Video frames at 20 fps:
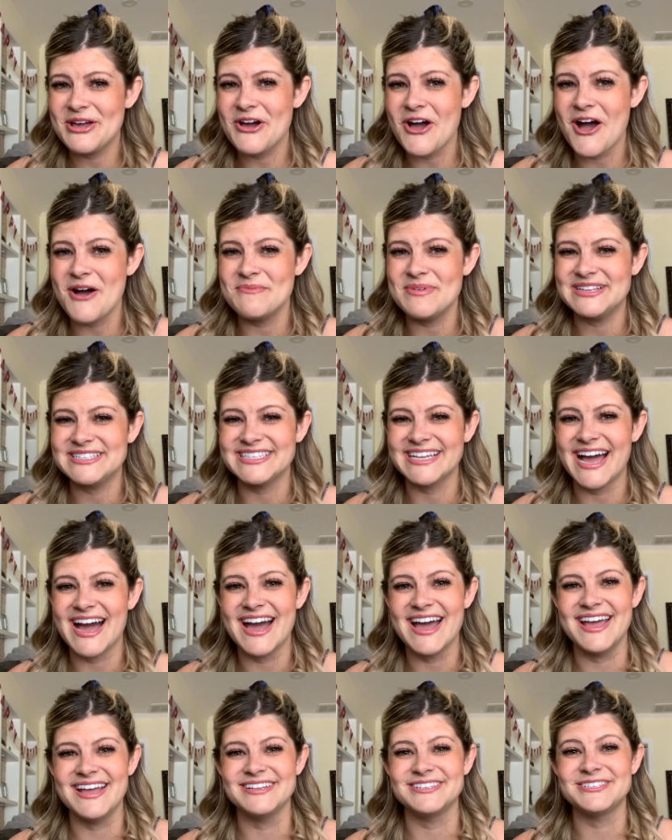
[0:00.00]
comments,
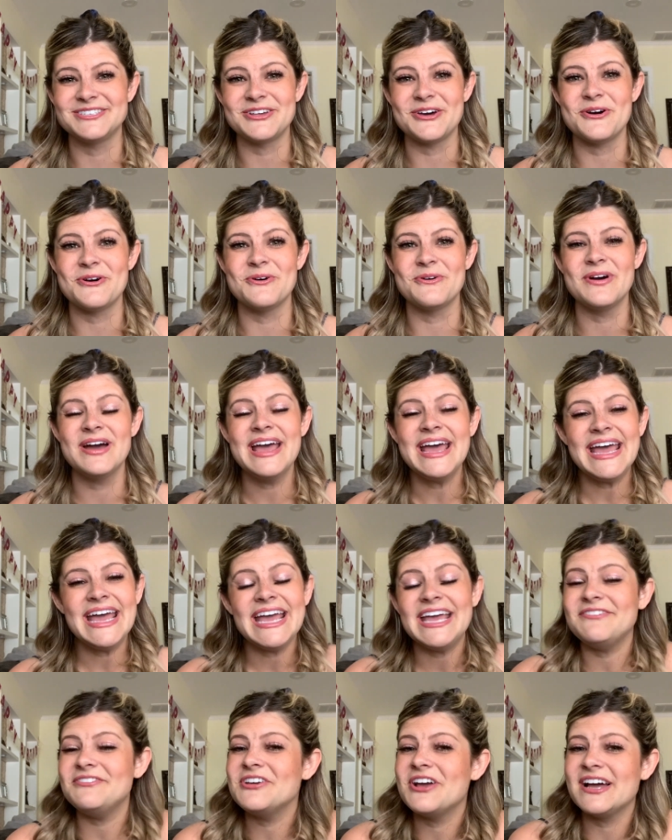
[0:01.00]
guys, so
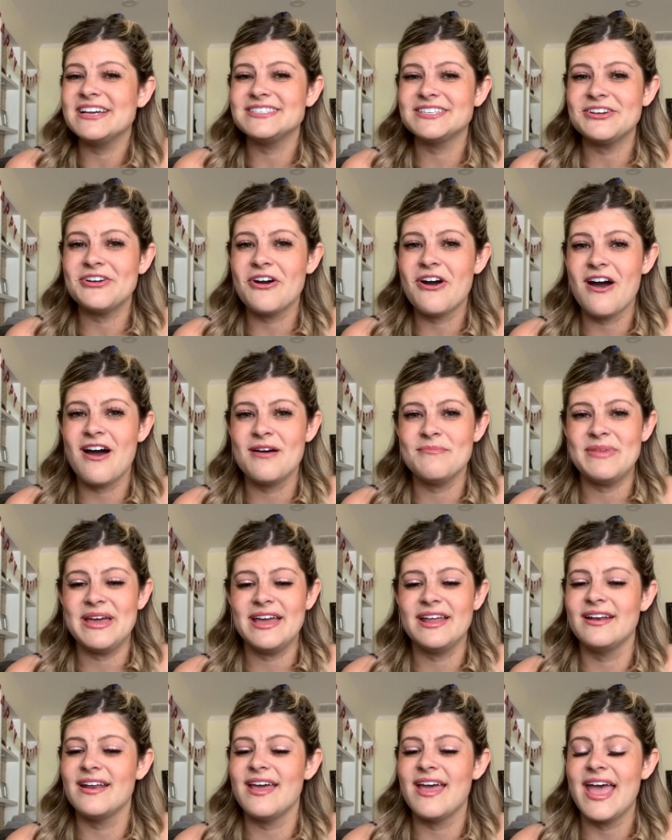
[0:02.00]
if you guys can
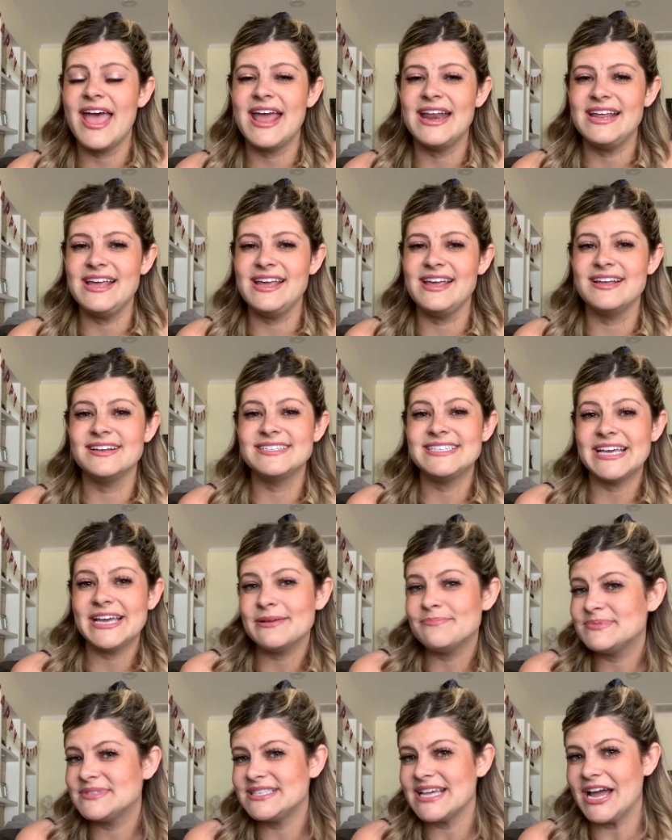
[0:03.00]
comment any
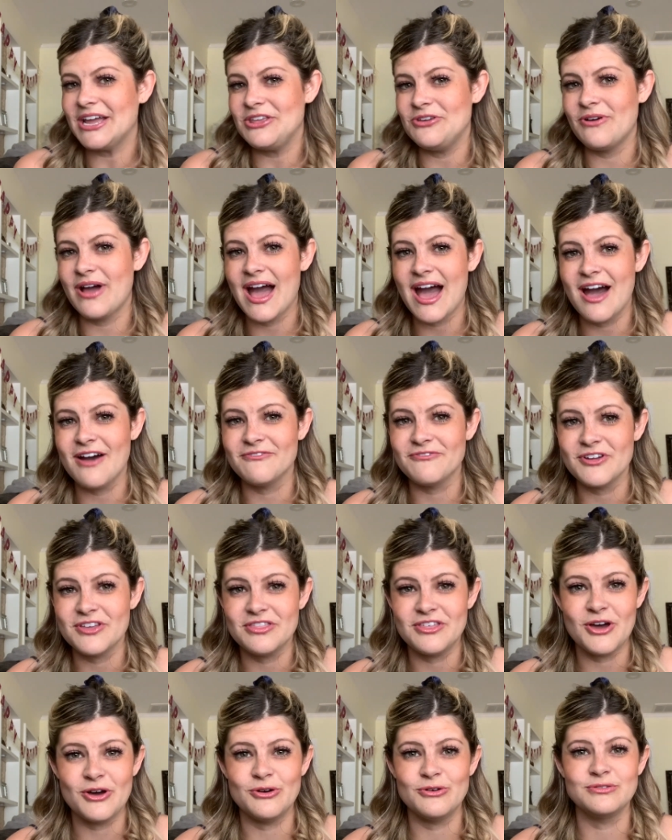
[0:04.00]
tips that you have for
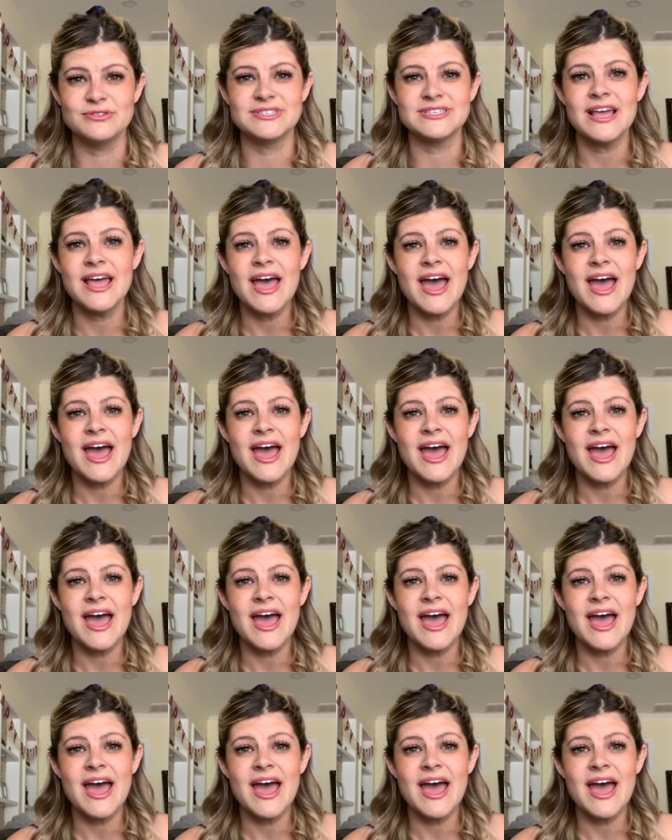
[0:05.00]
those